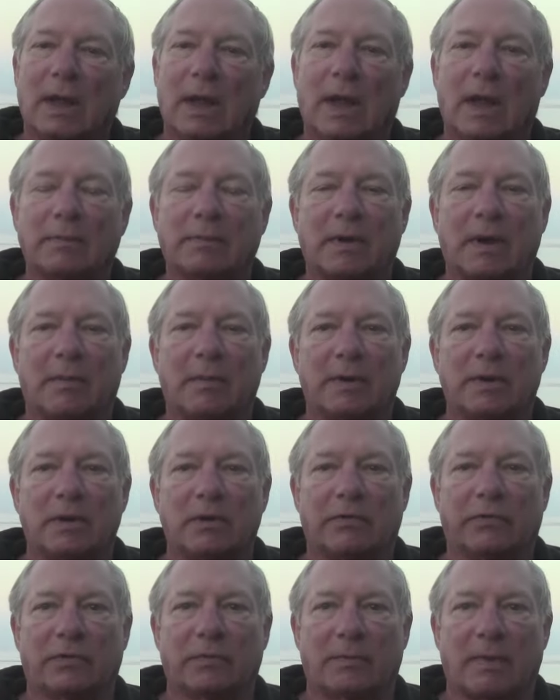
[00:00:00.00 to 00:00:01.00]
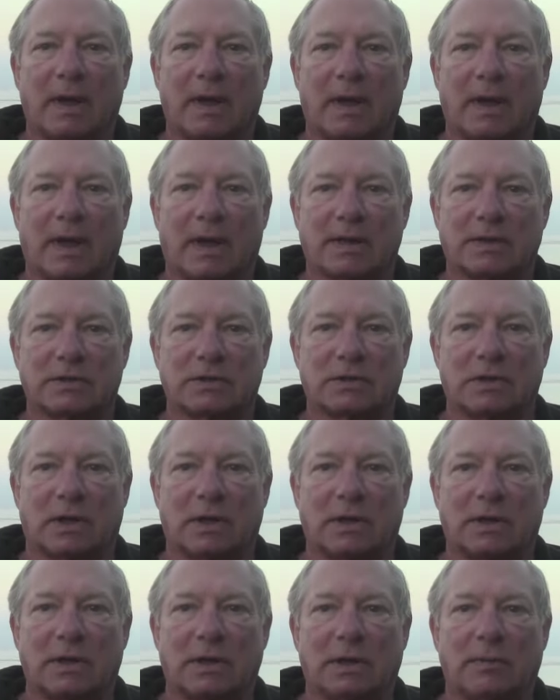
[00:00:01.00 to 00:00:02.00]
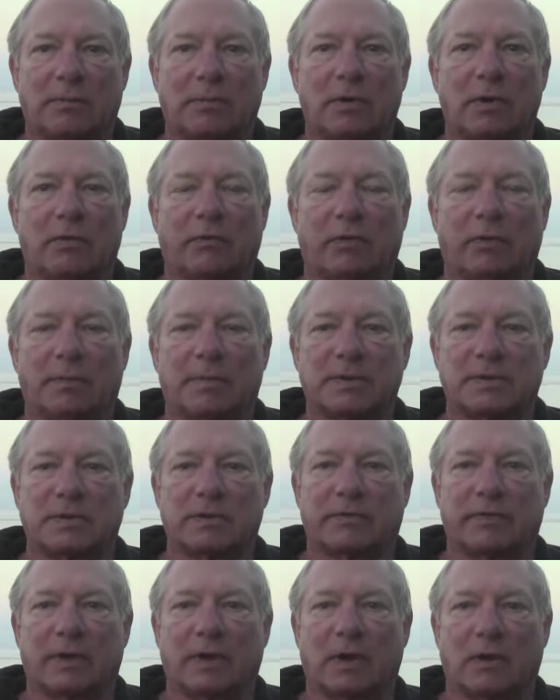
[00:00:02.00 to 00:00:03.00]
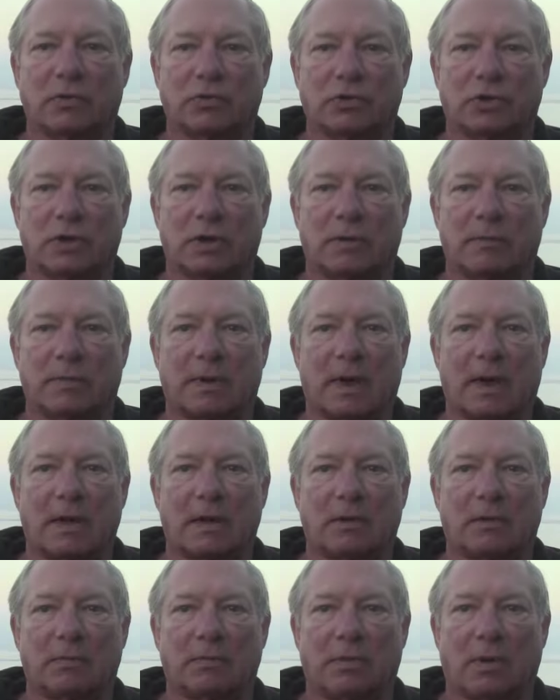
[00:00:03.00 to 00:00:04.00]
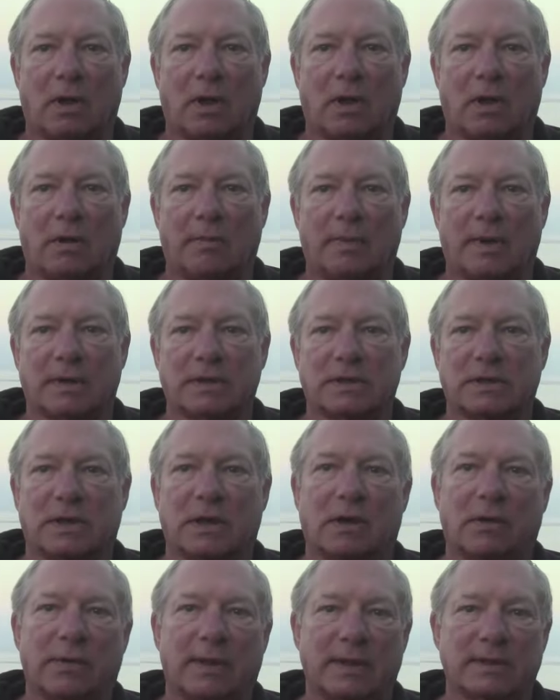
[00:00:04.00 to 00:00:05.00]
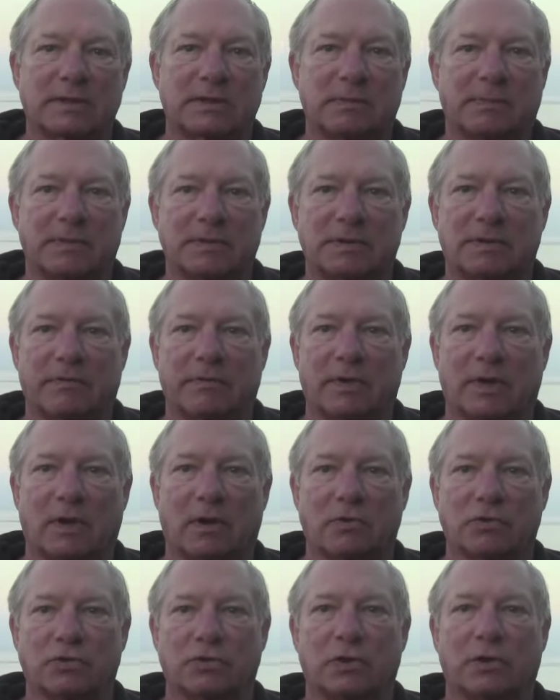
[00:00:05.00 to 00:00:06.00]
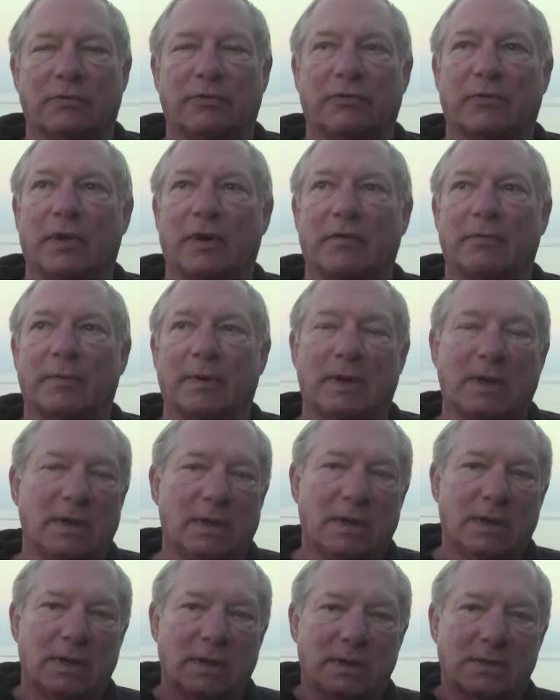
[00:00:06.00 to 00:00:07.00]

I'm coming to you from my house on the beautiful Pacific Ocean. I'm down here in Baja, Mexico. That's the Pacific Ocean in front of me.